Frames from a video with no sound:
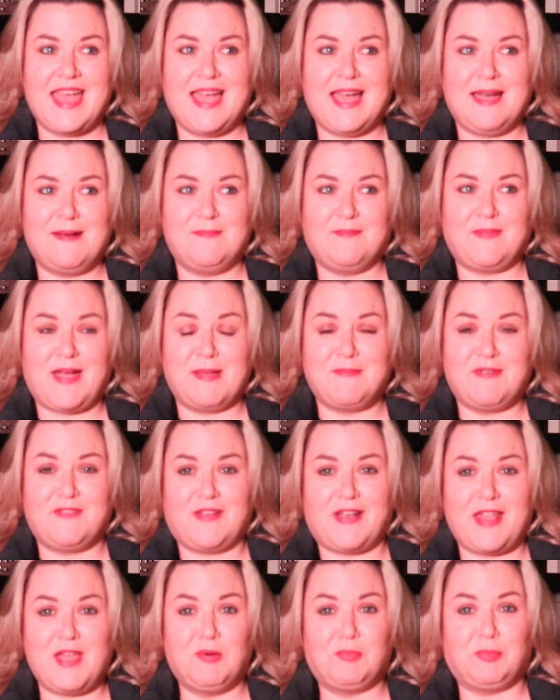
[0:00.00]
I'm a
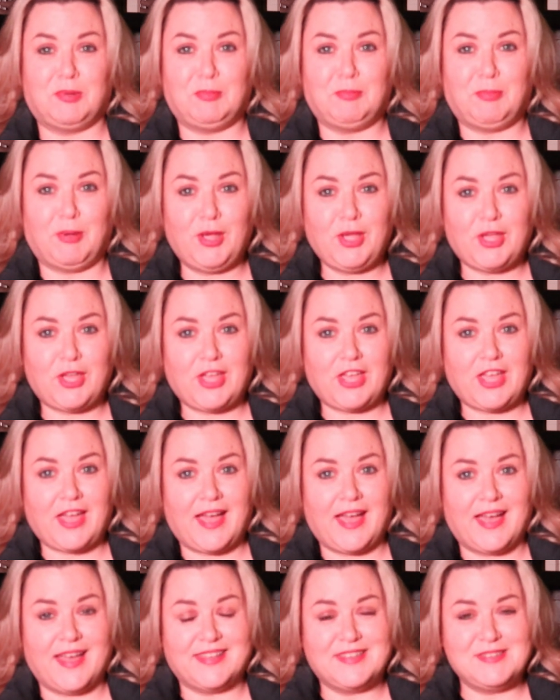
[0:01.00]
very open
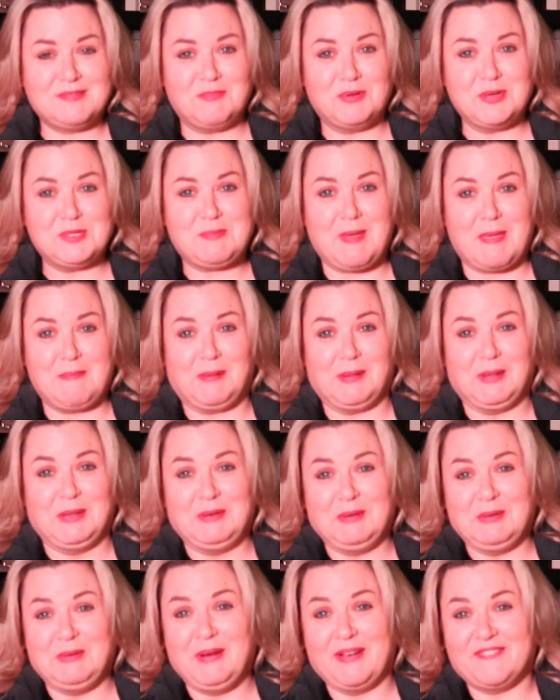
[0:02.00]
book, and most
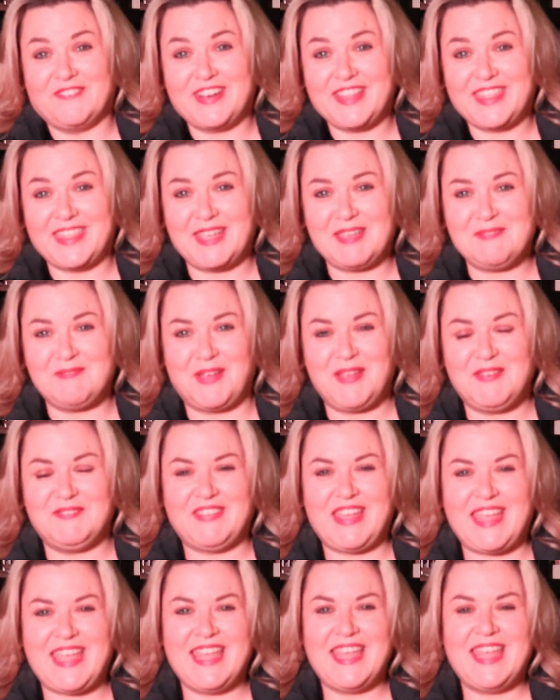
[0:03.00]
people know everything about
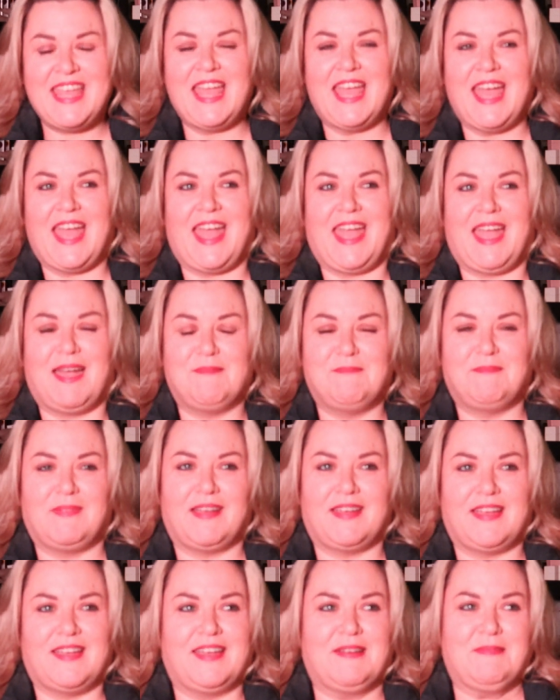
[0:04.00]
me.
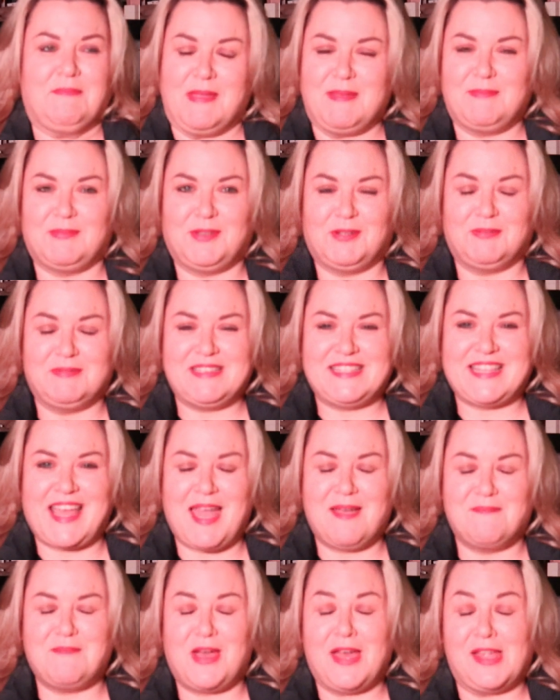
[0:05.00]
People always
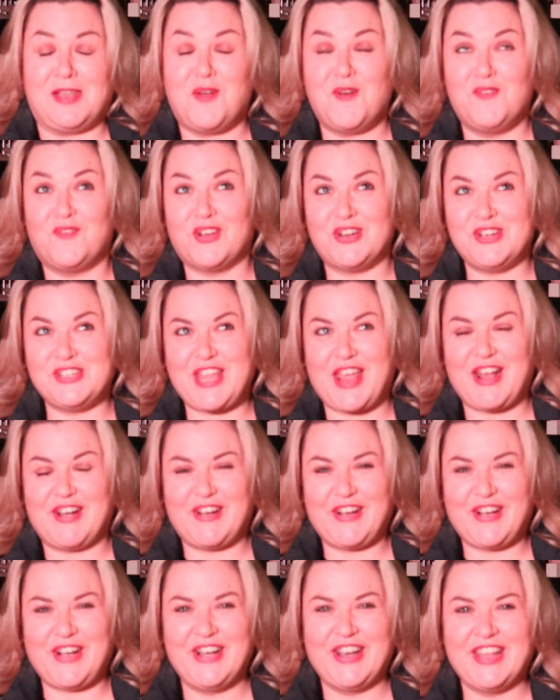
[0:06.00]
say I'm an
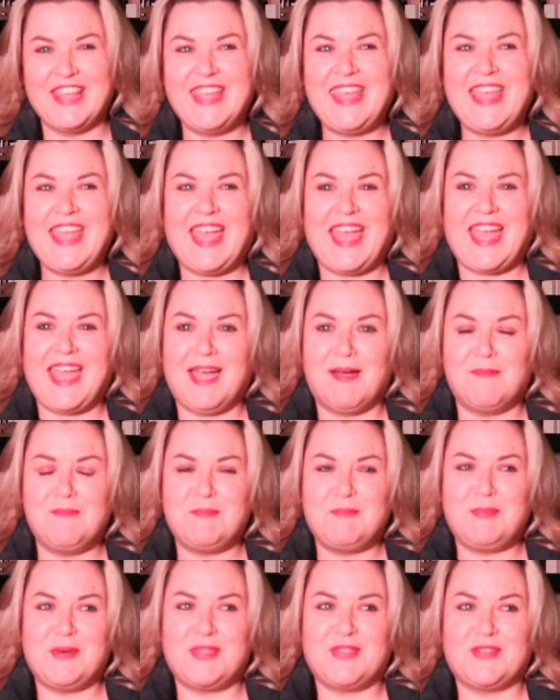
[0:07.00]
oversharer,
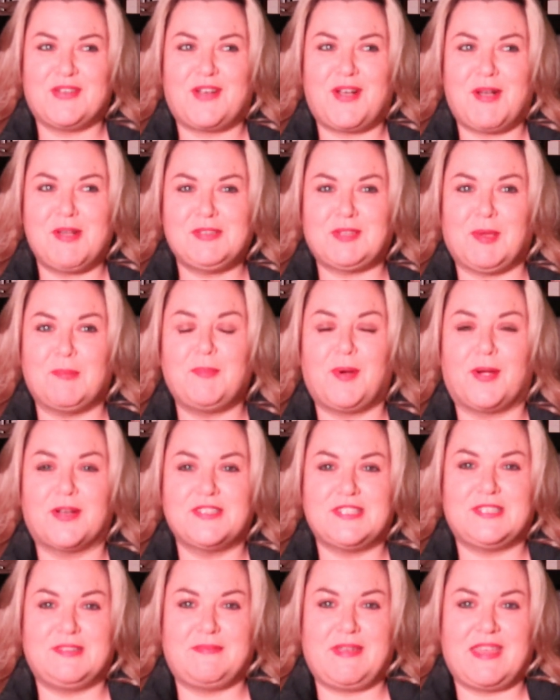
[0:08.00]
but there are some
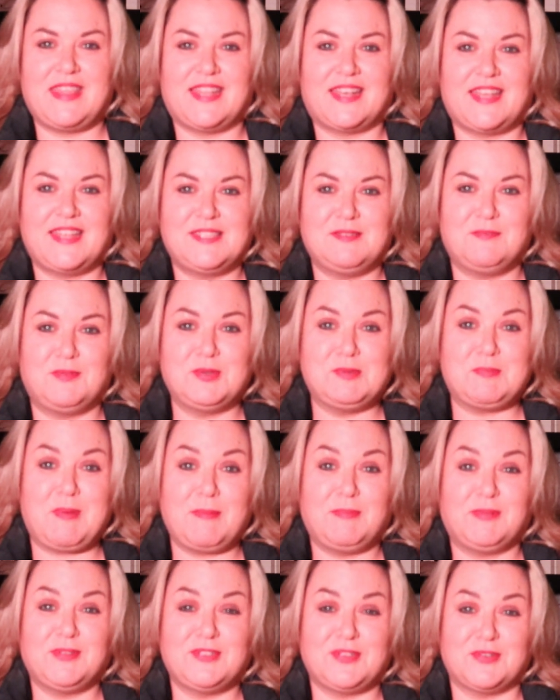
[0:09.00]
parts to me that I suppose
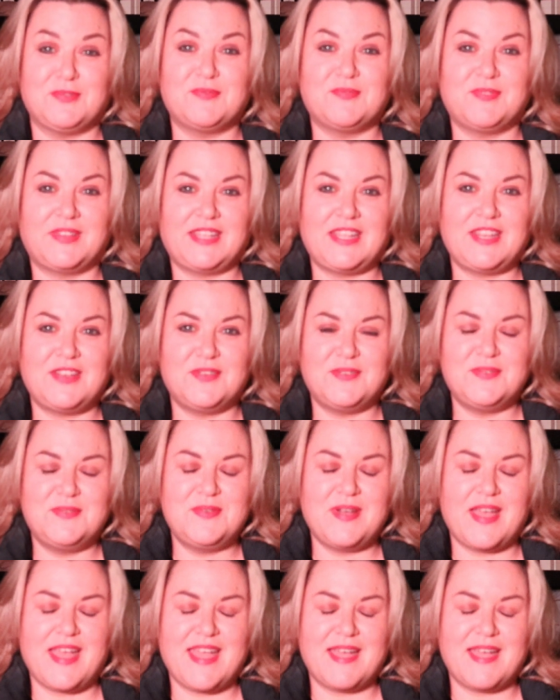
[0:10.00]
people don't really know